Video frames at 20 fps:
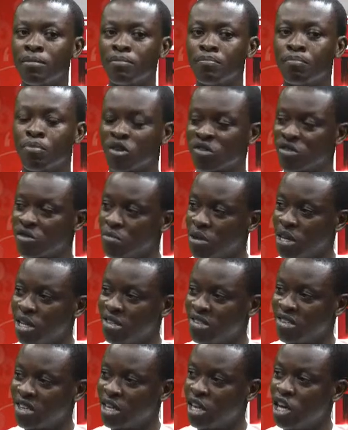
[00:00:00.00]

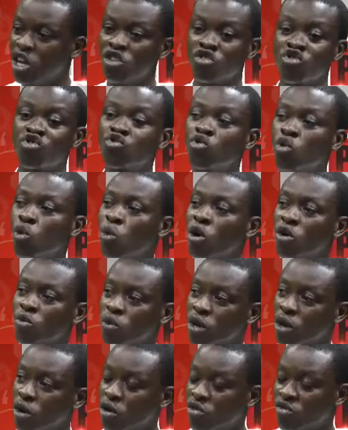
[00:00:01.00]
possibility through what we
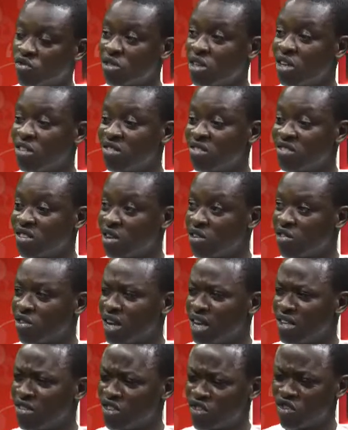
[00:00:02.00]
call today
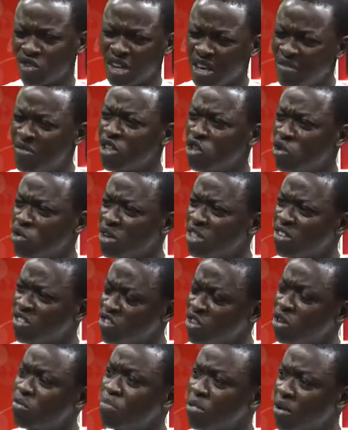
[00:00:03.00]
decentralization, even though it is
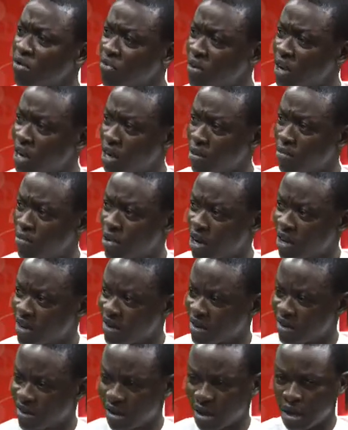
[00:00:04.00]
not perfectly
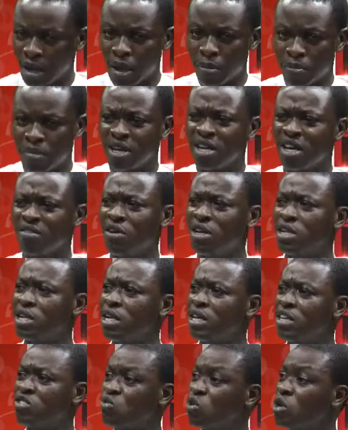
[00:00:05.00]
practiced. But
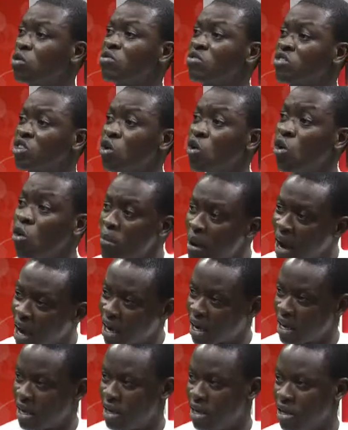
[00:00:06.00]
nevertheless, we could still go
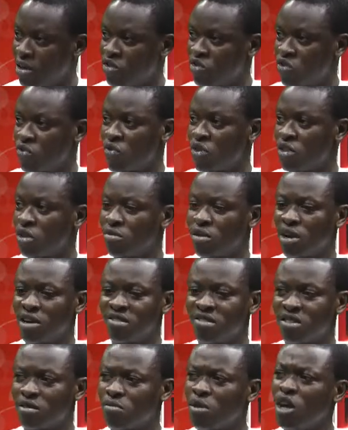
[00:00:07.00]
back to
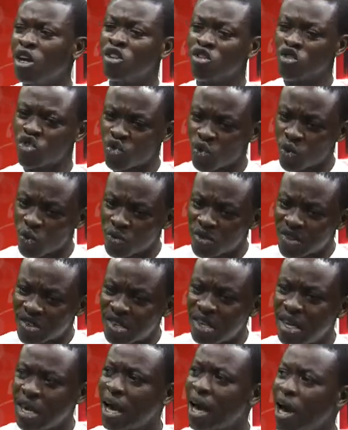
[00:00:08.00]
federalism to
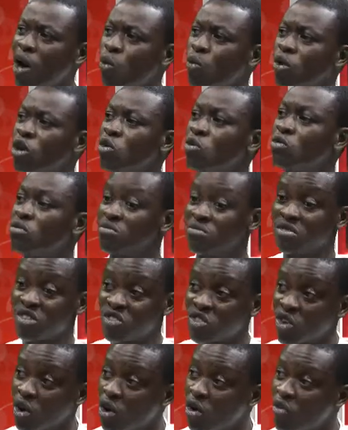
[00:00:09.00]
see how we could
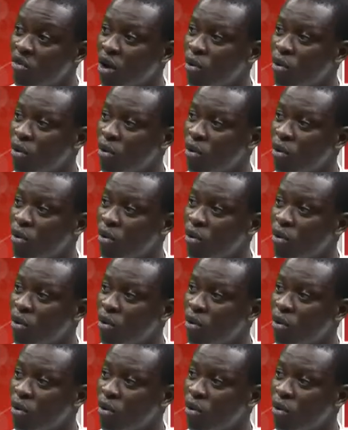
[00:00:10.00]
resolve